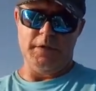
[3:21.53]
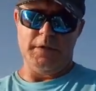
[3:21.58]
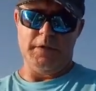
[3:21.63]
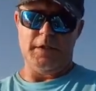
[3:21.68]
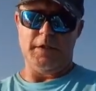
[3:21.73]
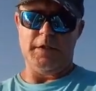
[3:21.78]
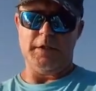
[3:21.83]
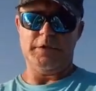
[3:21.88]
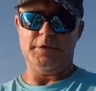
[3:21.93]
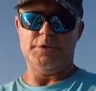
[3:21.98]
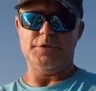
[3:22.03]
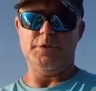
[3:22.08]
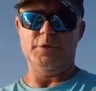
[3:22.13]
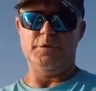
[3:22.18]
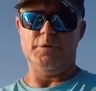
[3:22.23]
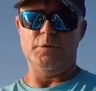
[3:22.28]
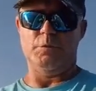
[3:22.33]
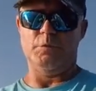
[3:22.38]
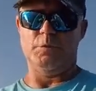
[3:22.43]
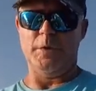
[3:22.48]

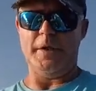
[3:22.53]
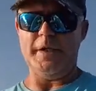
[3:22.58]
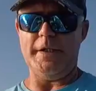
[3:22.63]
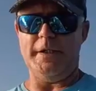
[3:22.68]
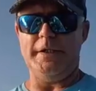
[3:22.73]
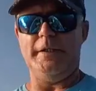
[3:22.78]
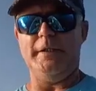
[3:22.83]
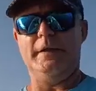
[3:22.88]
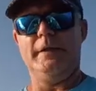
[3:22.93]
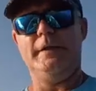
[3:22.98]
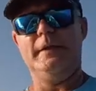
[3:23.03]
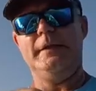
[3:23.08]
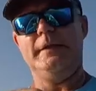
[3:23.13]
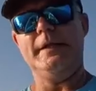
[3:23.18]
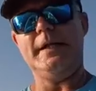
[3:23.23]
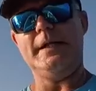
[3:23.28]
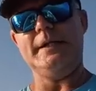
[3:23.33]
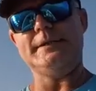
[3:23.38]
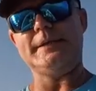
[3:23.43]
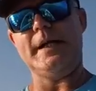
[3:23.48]
onto the ring
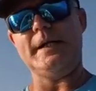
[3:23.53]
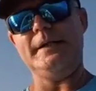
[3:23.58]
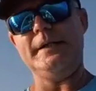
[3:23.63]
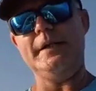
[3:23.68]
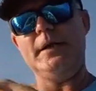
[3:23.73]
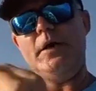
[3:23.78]
that is on the